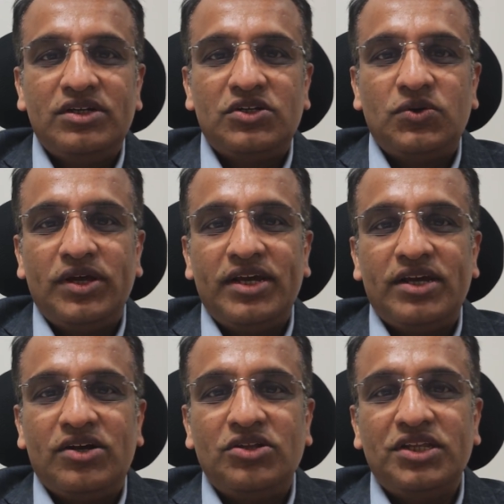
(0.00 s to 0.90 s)

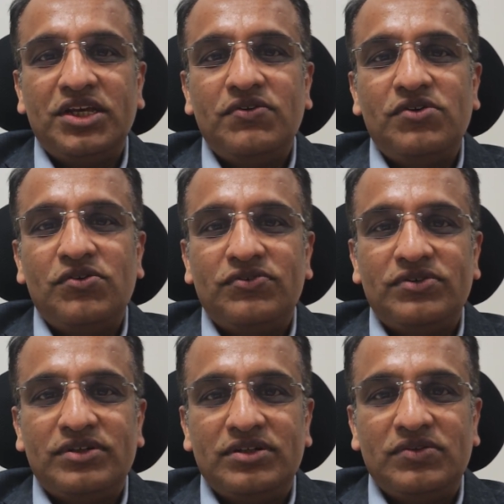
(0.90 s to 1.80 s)
Today, on the eve of
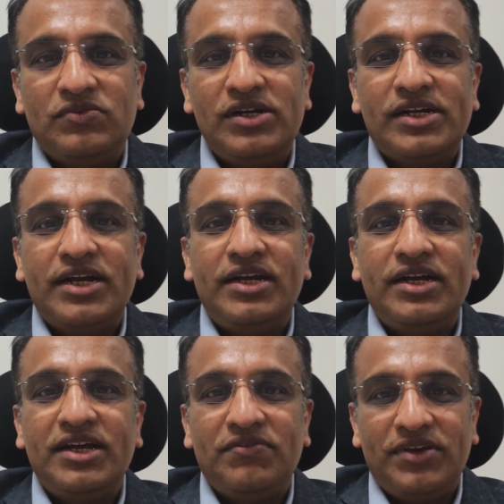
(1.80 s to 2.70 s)
World Kidney
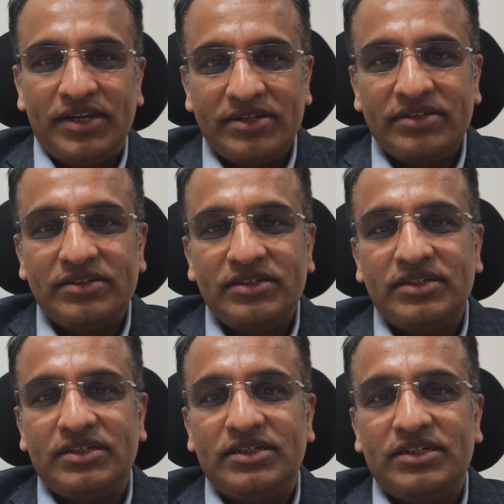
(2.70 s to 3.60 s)
Day week,
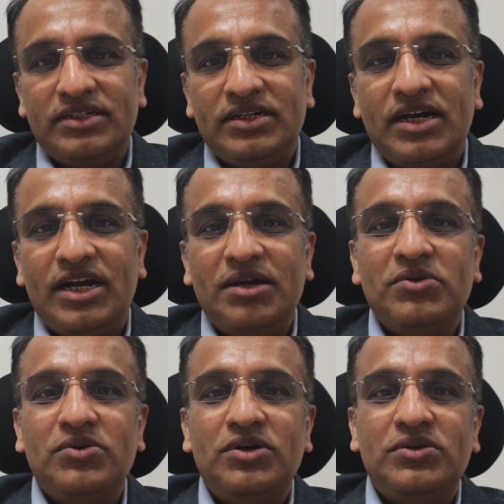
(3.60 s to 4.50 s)
I'm
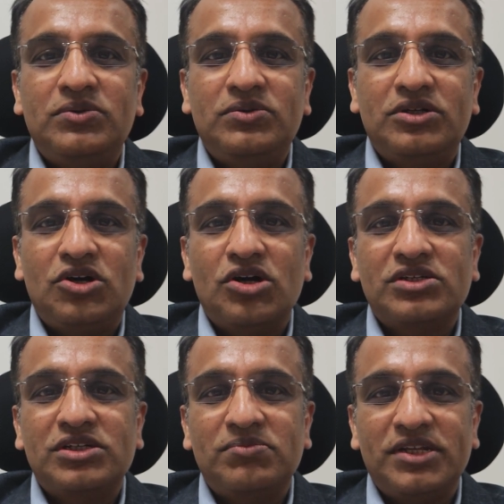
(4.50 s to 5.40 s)
going to talk
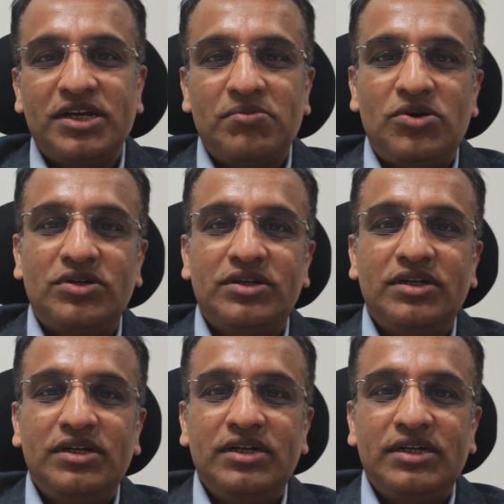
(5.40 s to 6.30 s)
something about
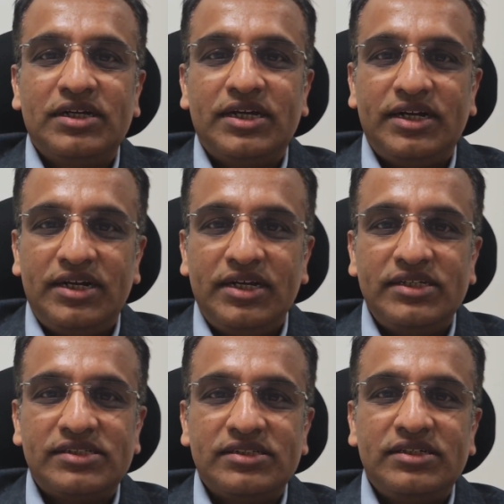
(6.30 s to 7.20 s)

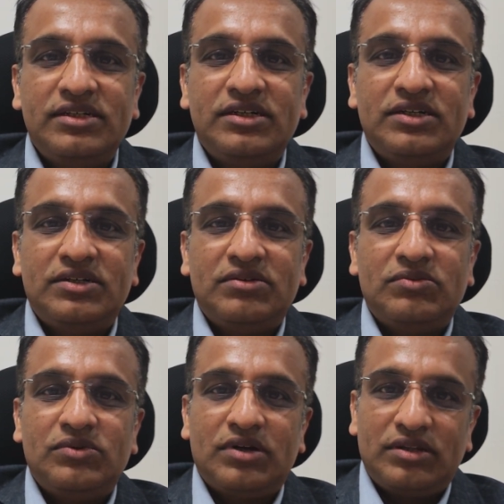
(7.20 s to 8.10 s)
kidneys,
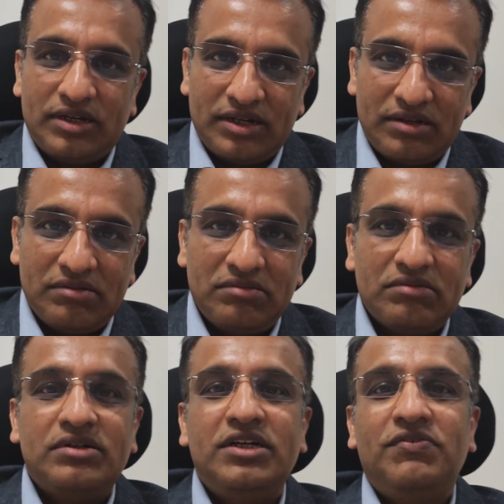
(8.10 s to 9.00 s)
the
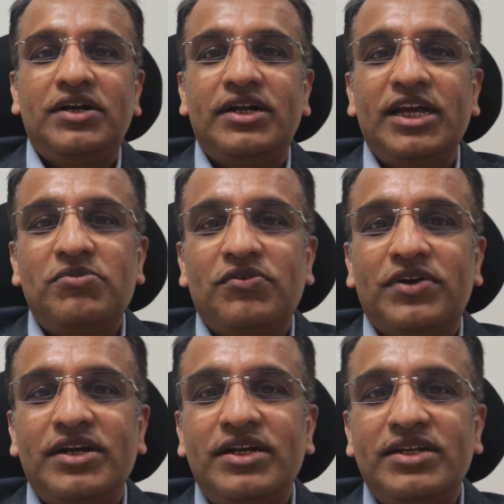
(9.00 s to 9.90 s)
different type of
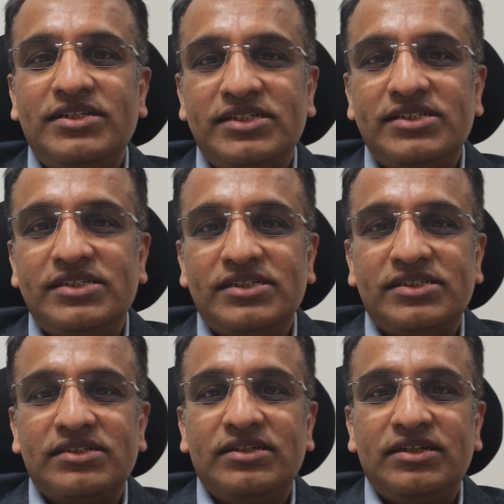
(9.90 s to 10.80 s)
kidney
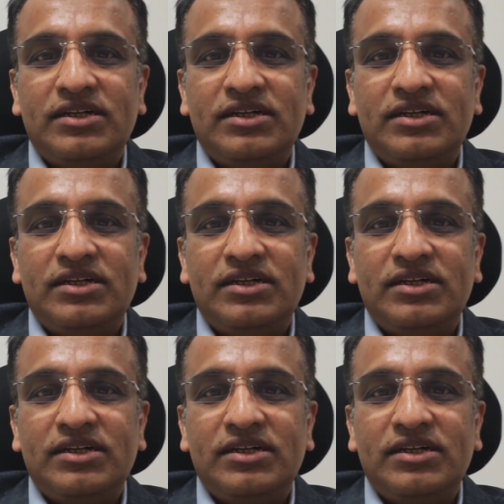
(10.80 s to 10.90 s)
diseases,